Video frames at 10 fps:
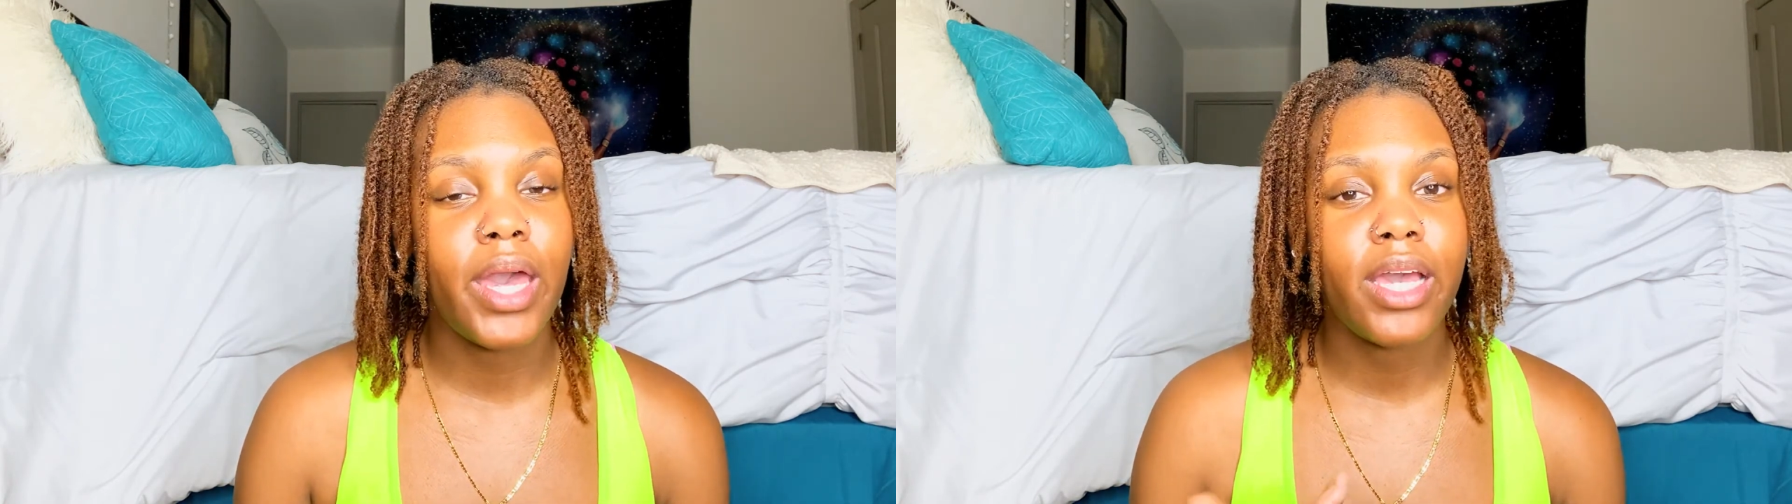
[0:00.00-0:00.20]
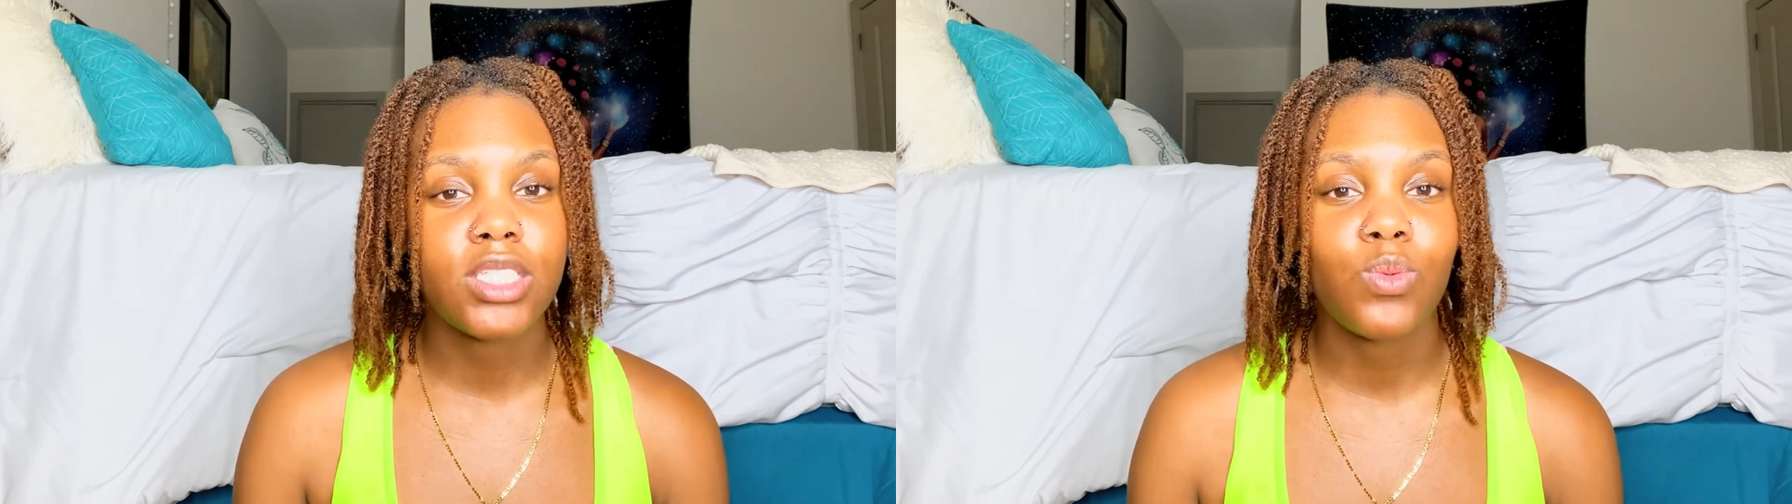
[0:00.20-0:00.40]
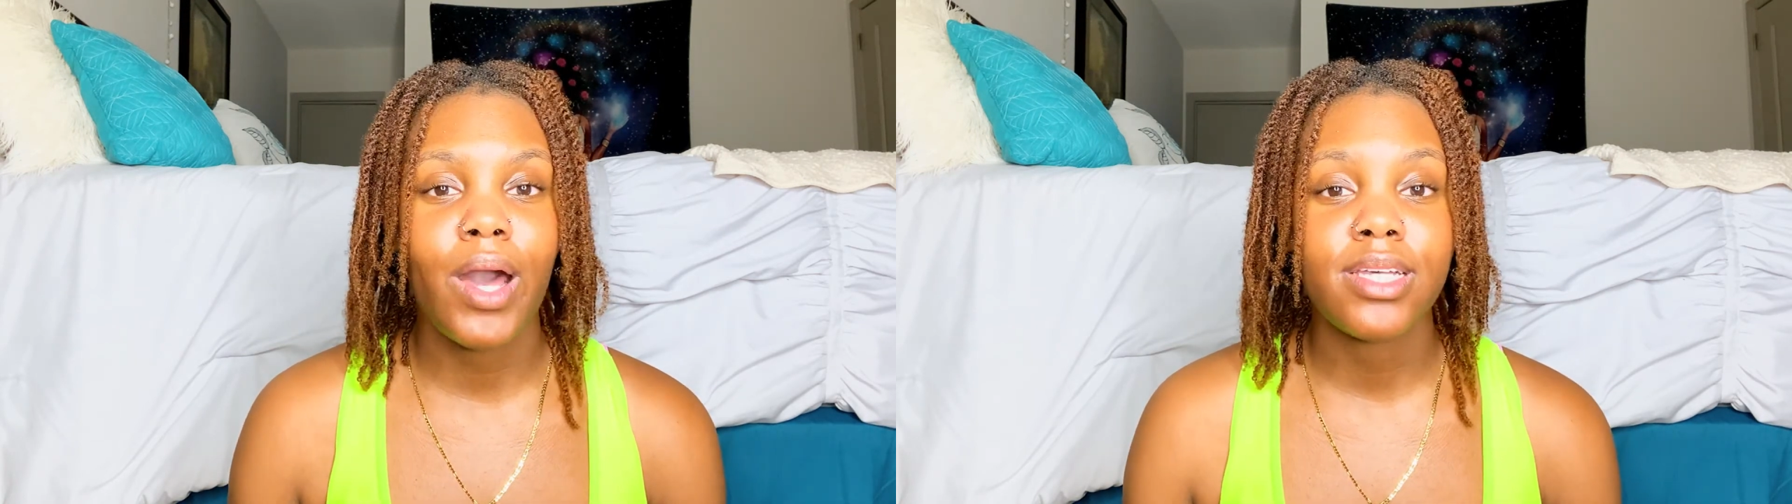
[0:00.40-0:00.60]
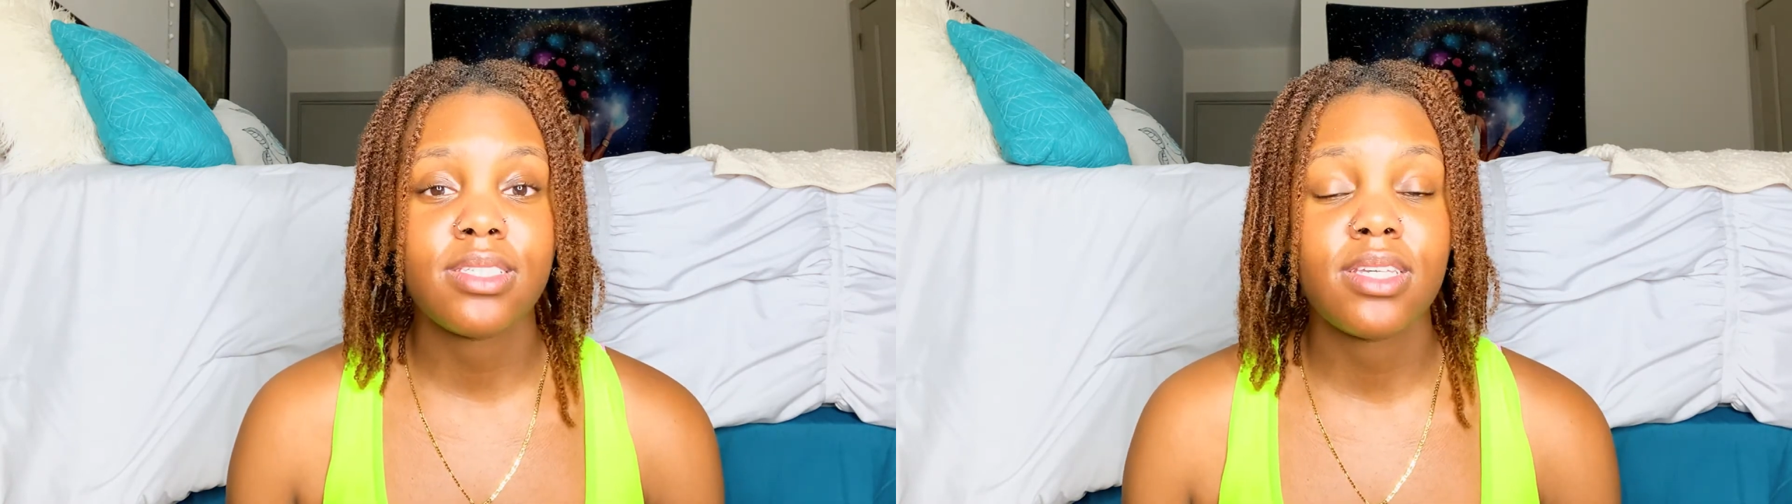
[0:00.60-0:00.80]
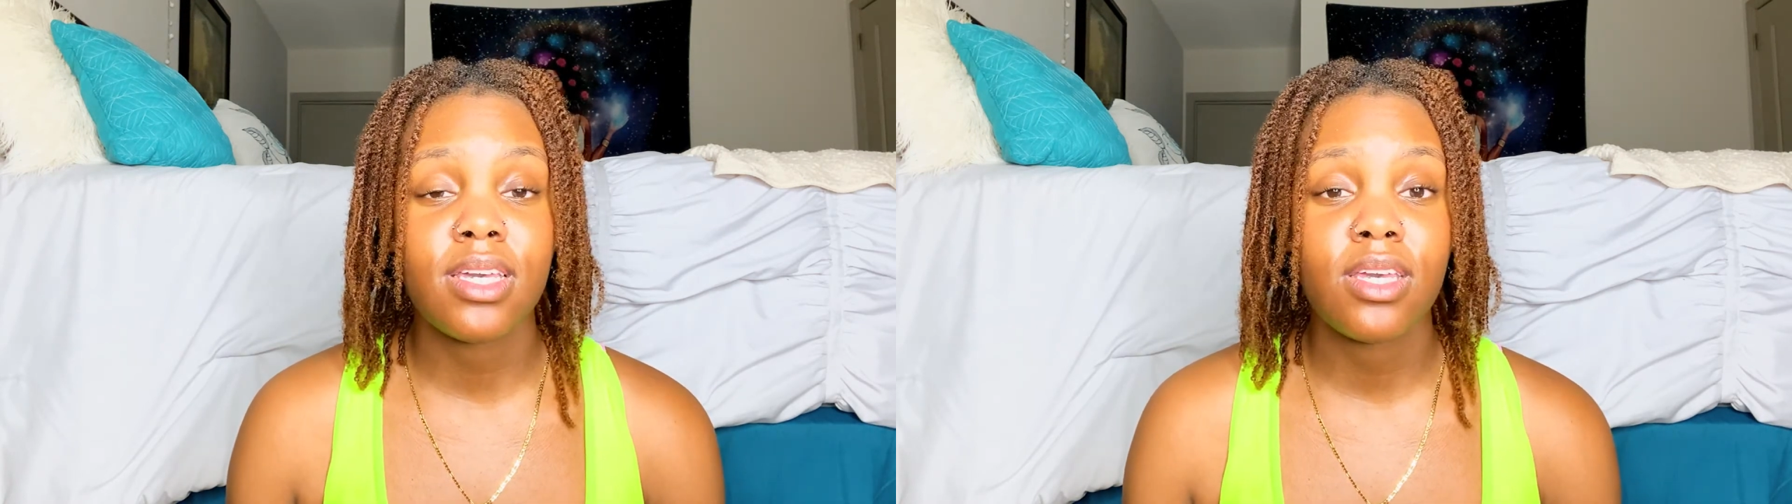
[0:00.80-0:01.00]

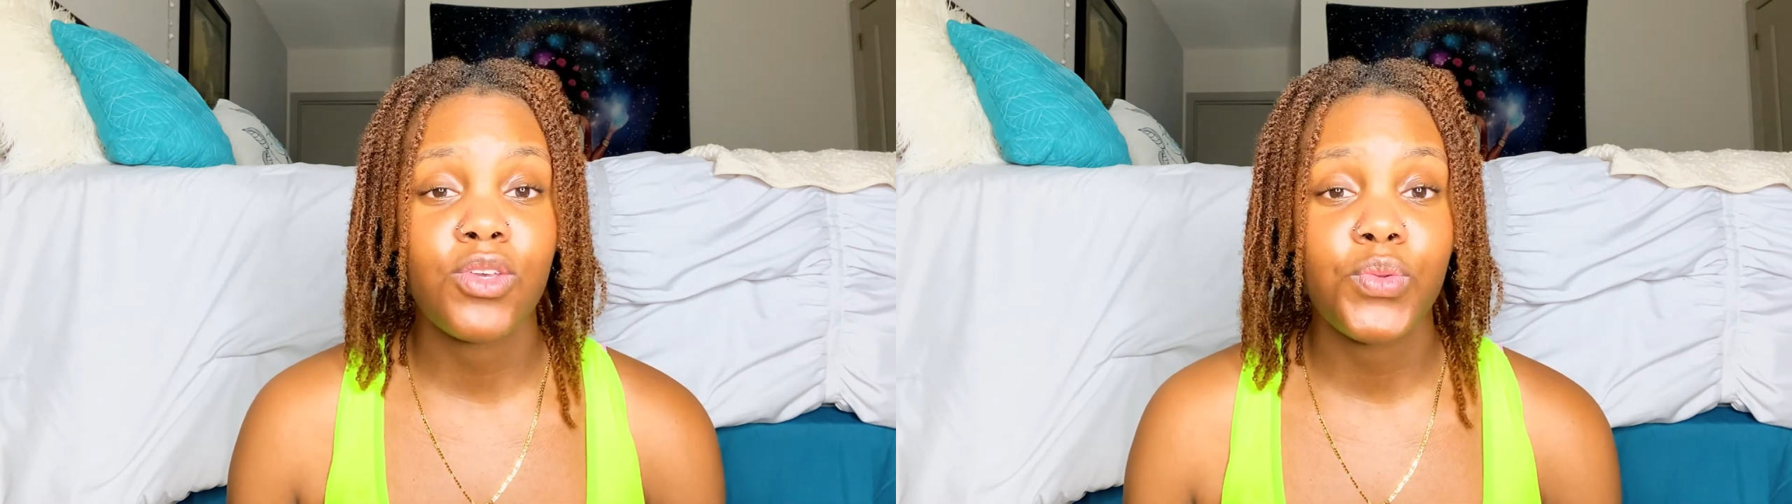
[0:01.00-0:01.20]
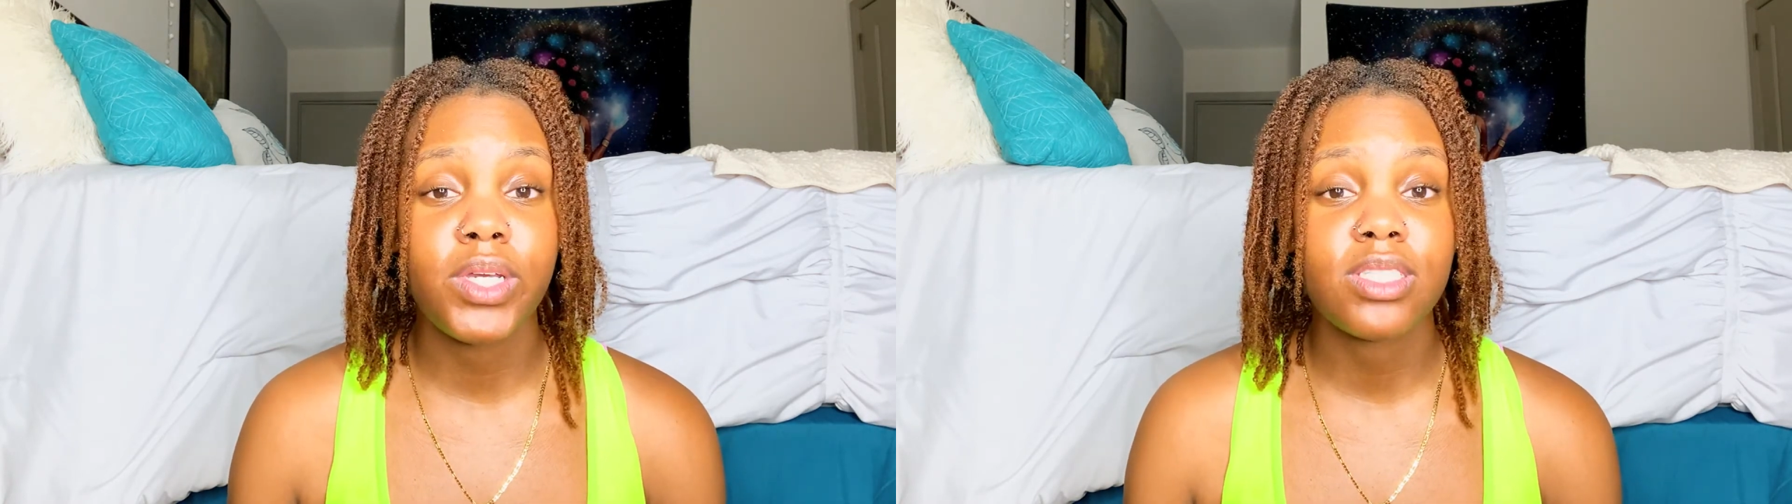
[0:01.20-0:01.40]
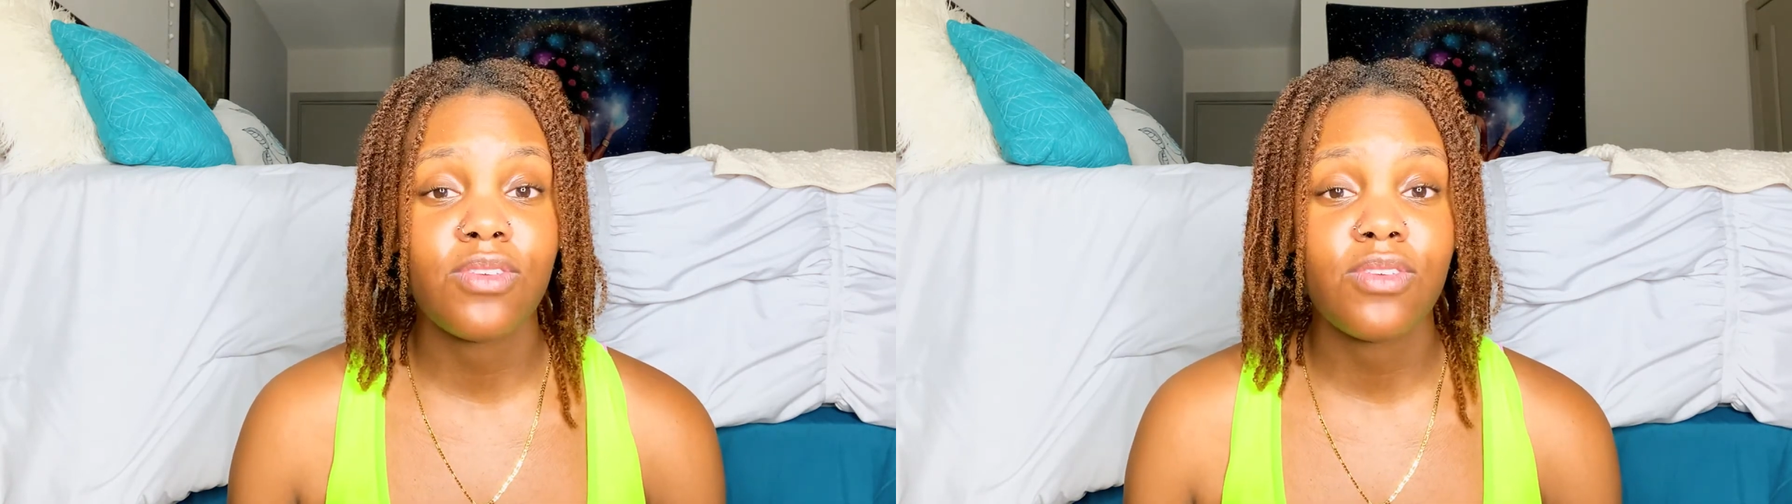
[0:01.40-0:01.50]
XYZ, you need to